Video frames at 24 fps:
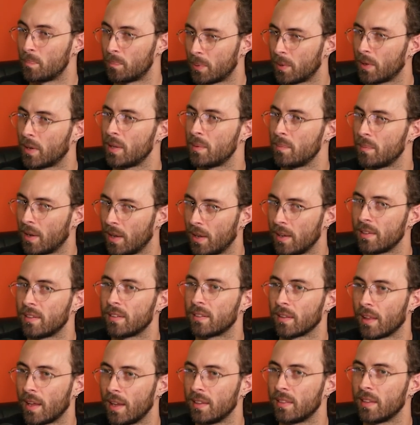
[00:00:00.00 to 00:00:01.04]
pretty much
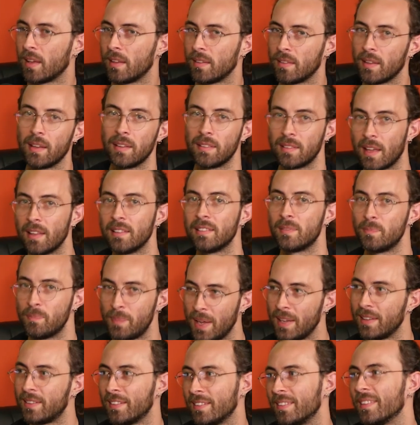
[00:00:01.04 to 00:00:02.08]
like that that that's
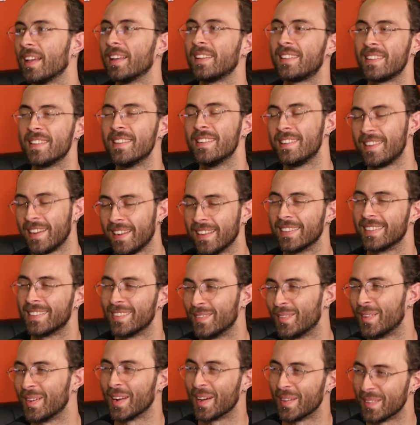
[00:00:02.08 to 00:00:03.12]
basic that's the gist of
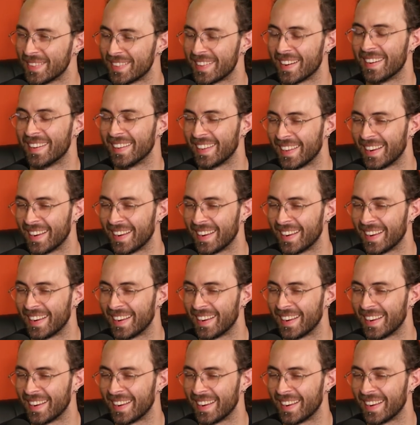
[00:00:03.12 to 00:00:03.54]
what I was trying to get